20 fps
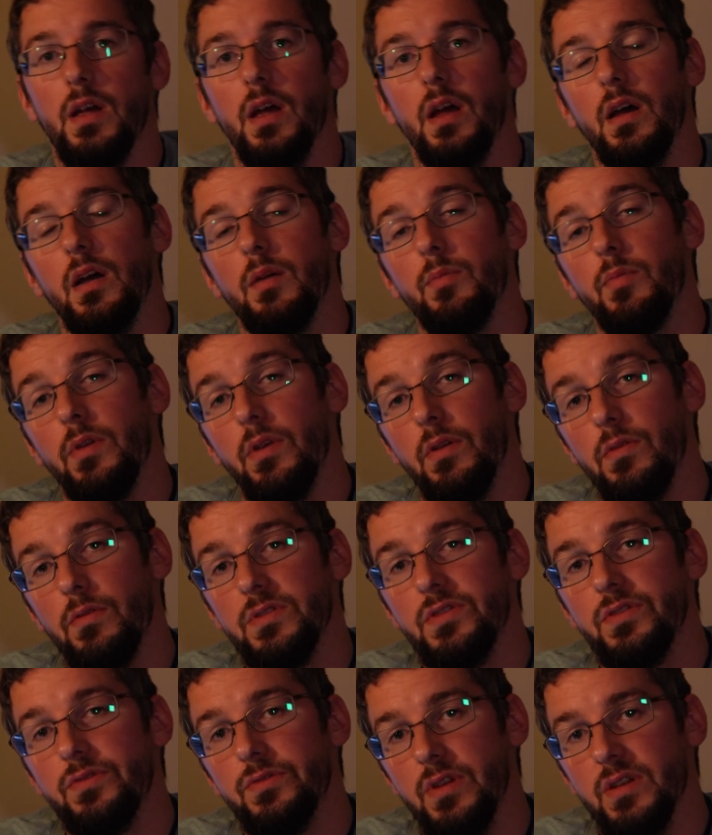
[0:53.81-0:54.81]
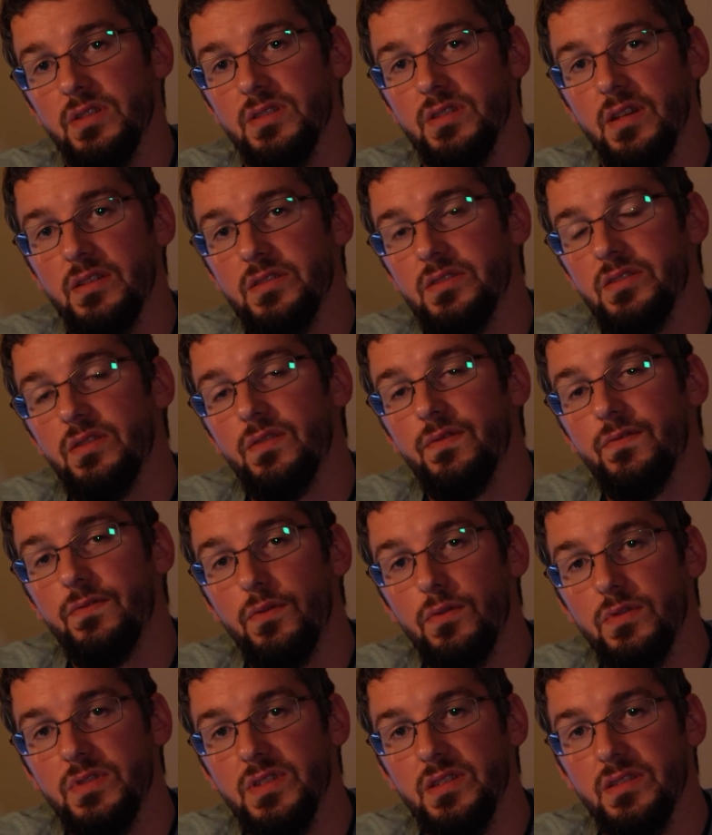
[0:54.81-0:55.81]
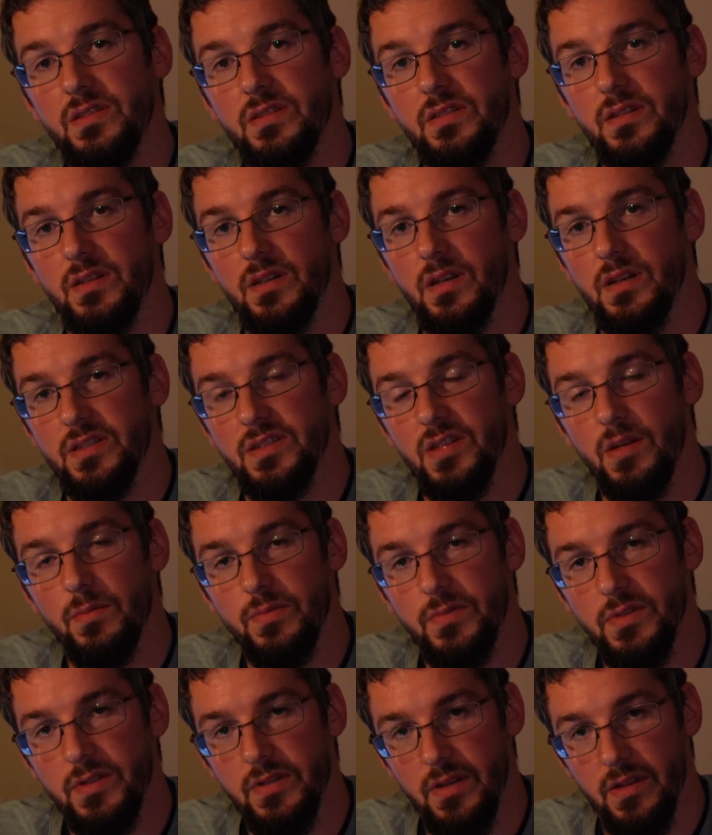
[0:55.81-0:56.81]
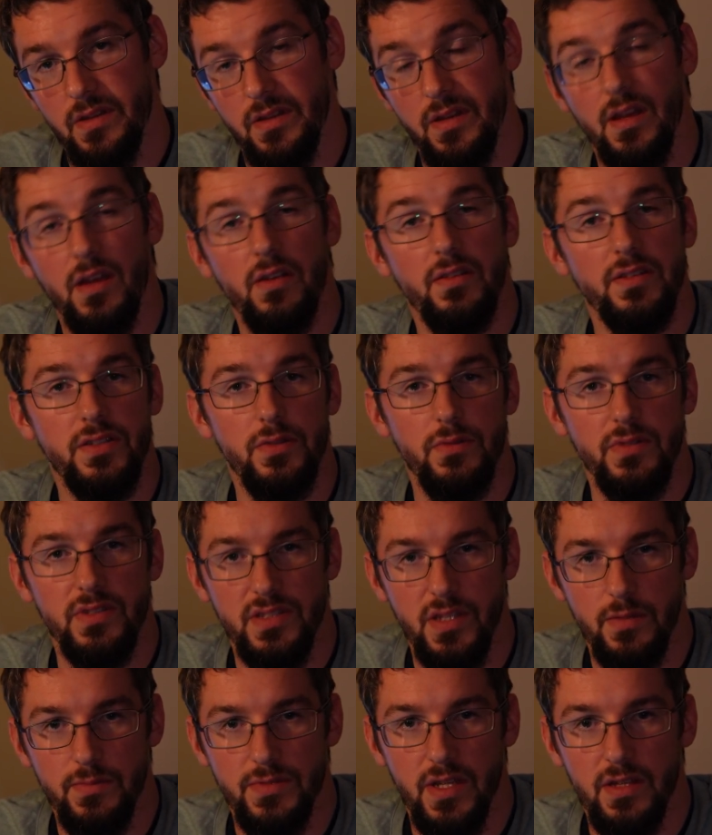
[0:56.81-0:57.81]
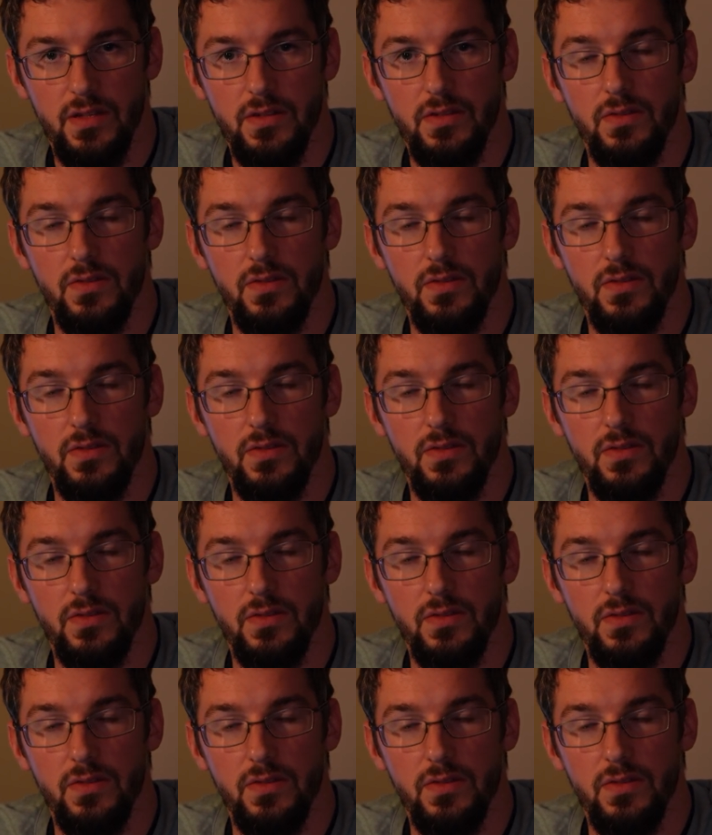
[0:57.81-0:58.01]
But it also translates to the forces that the RSU is subject